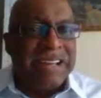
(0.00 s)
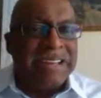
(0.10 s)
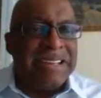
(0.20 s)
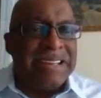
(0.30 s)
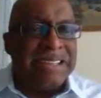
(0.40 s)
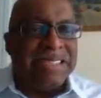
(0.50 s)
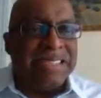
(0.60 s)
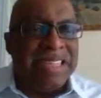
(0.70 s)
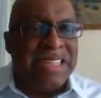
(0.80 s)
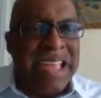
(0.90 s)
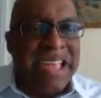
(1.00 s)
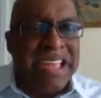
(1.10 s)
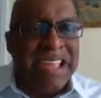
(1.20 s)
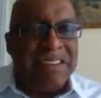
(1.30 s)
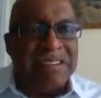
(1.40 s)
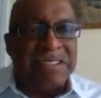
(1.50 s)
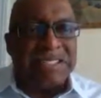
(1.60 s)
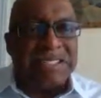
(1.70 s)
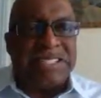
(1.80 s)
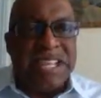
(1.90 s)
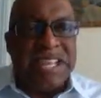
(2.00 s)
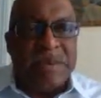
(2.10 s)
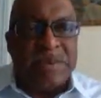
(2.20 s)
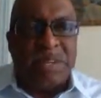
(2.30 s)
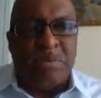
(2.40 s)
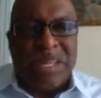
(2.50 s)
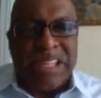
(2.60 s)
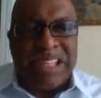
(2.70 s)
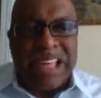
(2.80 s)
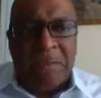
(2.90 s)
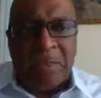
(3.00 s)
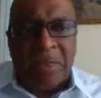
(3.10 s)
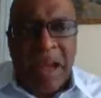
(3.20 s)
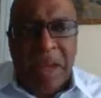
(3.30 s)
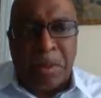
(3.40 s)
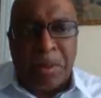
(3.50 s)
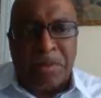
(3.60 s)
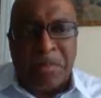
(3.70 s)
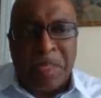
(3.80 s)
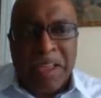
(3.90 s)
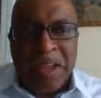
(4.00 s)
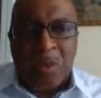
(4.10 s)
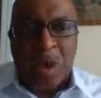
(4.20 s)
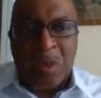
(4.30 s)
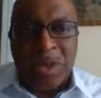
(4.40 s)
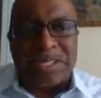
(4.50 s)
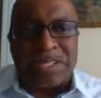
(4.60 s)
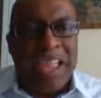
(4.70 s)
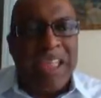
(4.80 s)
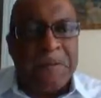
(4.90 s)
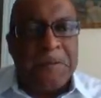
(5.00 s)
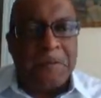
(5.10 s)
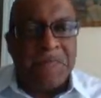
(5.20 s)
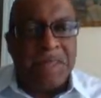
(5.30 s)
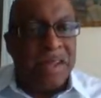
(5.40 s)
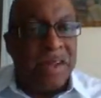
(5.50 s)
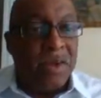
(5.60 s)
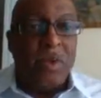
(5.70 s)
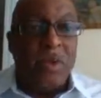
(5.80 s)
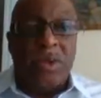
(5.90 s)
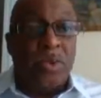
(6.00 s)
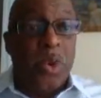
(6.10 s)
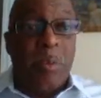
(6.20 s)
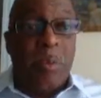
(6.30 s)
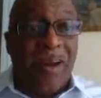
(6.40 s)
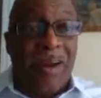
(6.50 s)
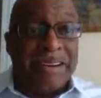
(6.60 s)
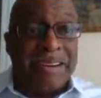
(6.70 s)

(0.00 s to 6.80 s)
there seems to be that problem where we're saying we grew apart.